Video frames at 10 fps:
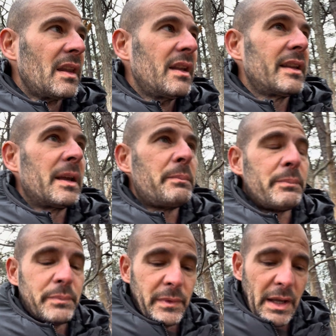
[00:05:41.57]

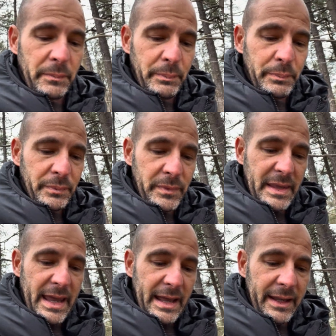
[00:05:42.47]
Like
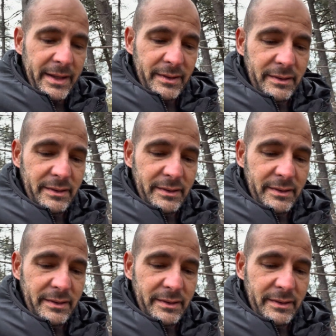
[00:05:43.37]
gay.